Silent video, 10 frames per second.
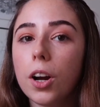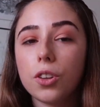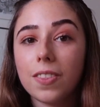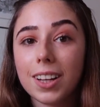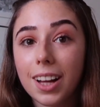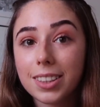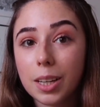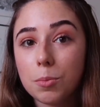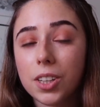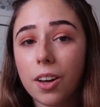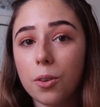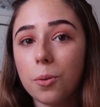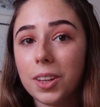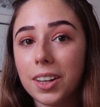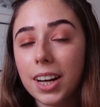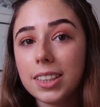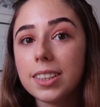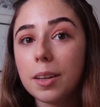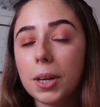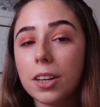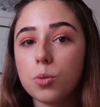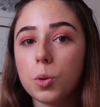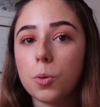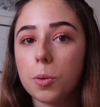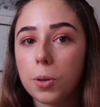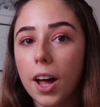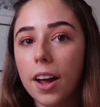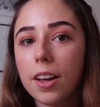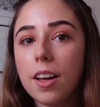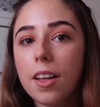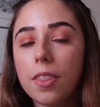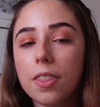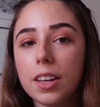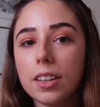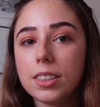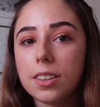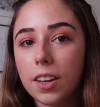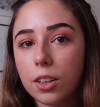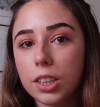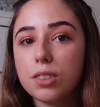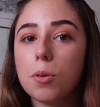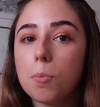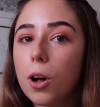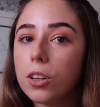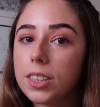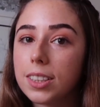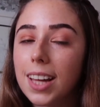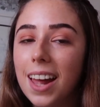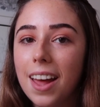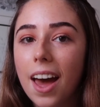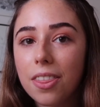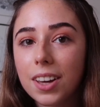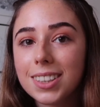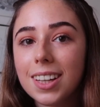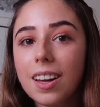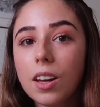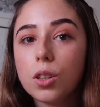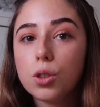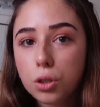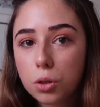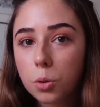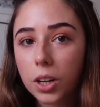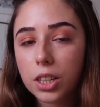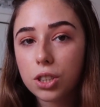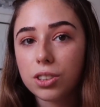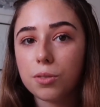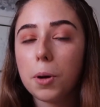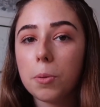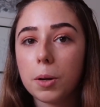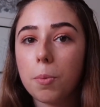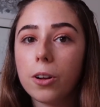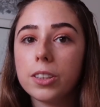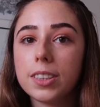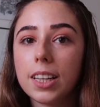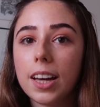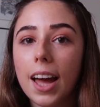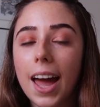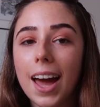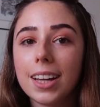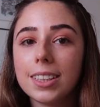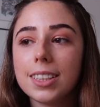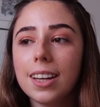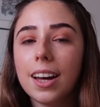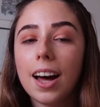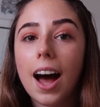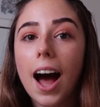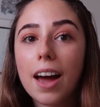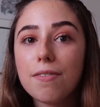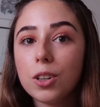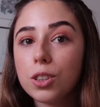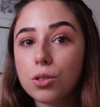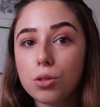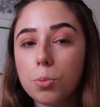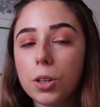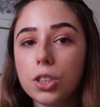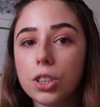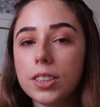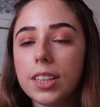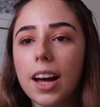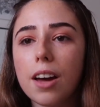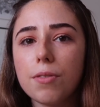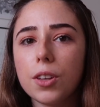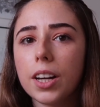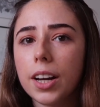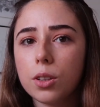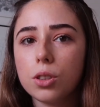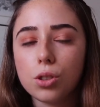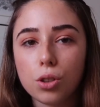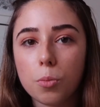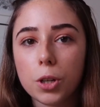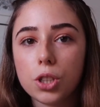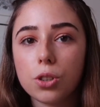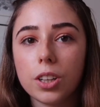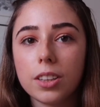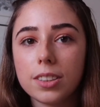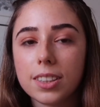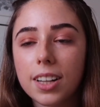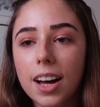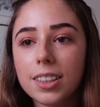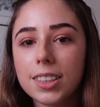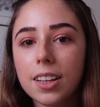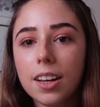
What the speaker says: So then the class came together really nicely because we would apply these theories from politics and ethics to issues of public policy, and I found it super interesting. I feel like I learned so much during this class.